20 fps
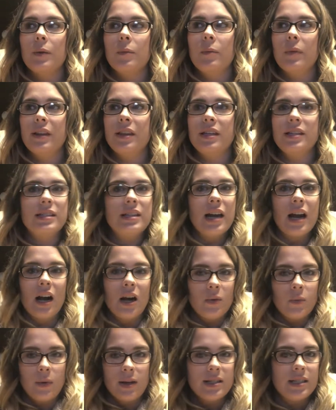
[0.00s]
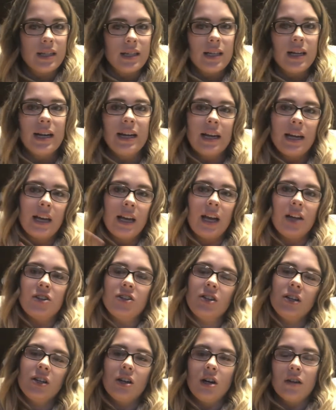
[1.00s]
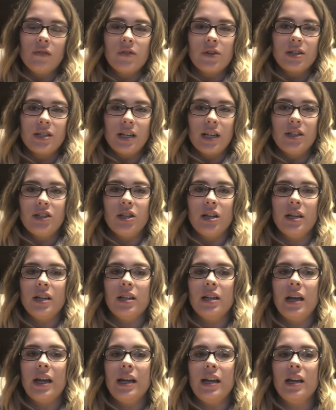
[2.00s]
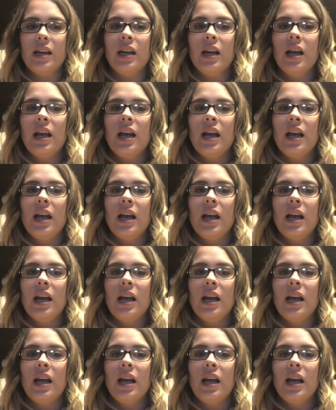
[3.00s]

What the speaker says: But this day I wasn't. I engaged in conversation, and